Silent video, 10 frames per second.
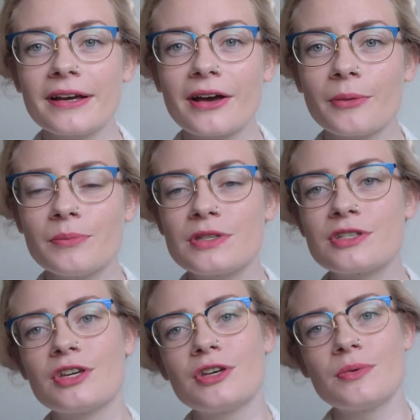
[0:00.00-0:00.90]
it comes
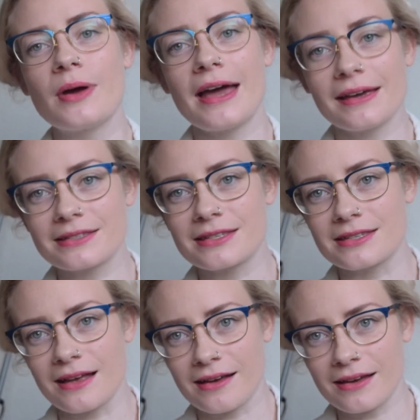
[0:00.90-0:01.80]
to
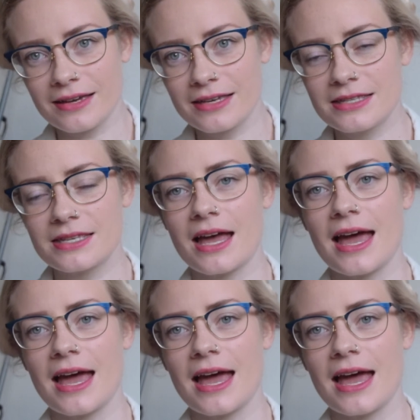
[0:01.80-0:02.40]
exercise,